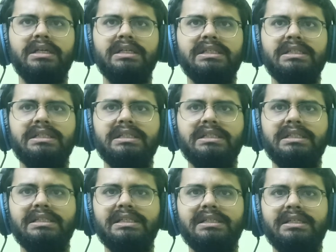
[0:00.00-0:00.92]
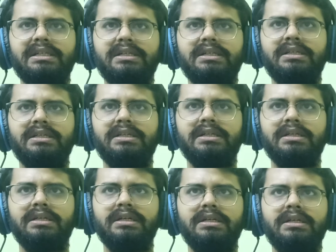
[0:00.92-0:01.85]

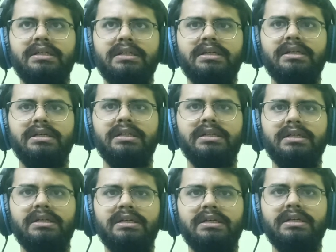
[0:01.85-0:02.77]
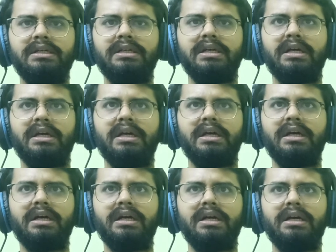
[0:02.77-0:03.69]

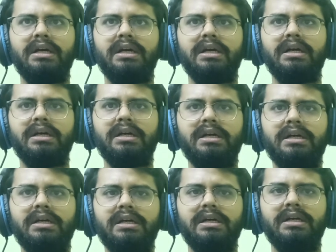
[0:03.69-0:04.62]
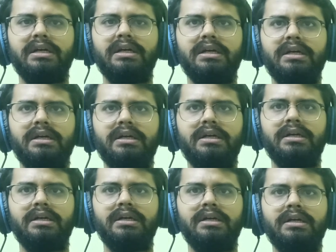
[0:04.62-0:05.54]

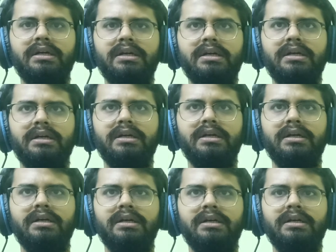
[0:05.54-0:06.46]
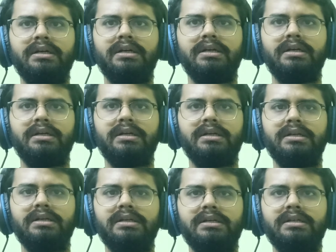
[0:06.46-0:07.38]

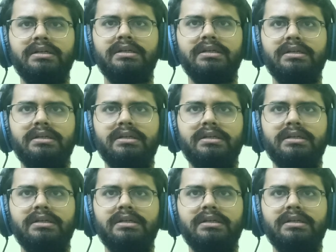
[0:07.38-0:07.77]
No one is speaking in this clip.